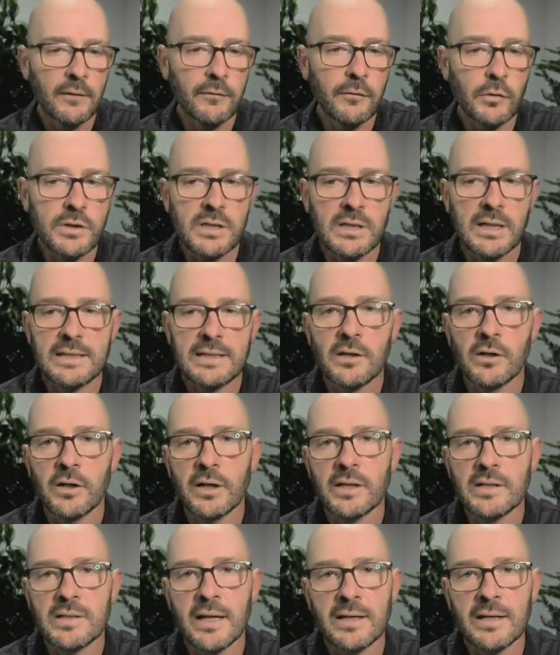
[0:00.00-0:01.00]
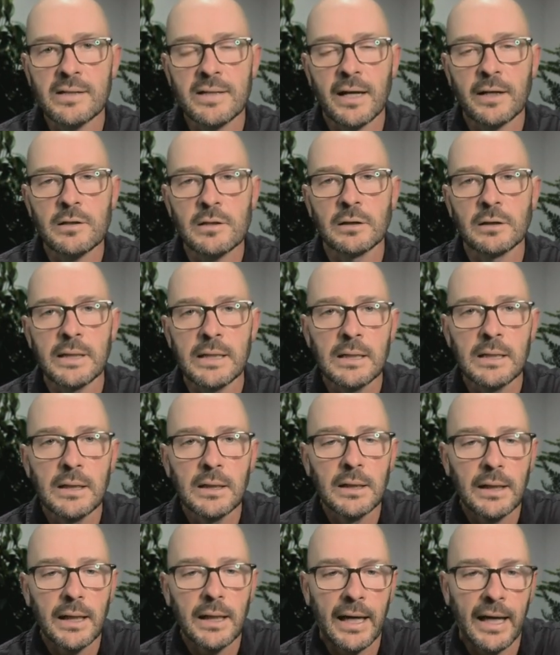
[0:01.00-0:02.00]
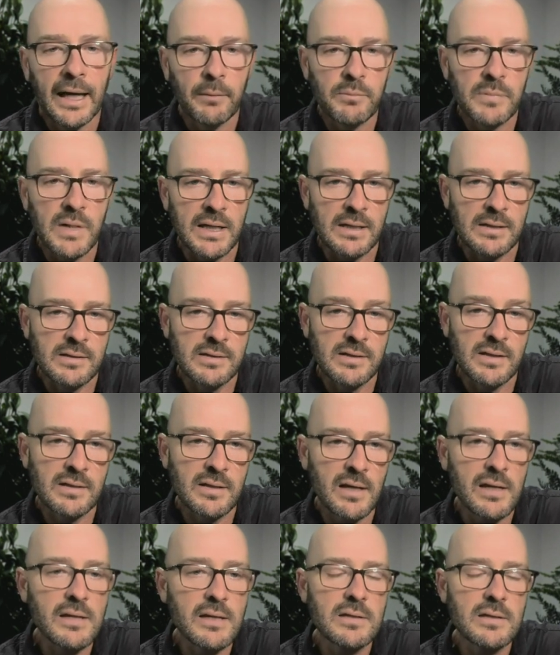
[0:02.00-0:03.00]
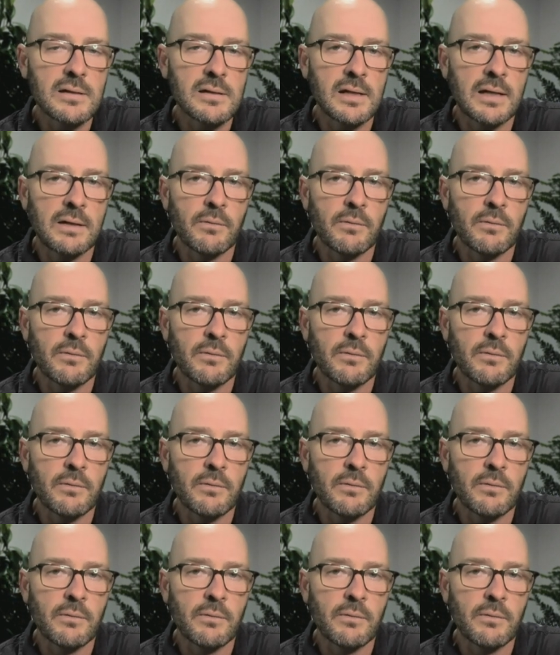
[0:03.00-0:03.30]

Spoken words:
Fortunately, that tiger snake's actually is deceased.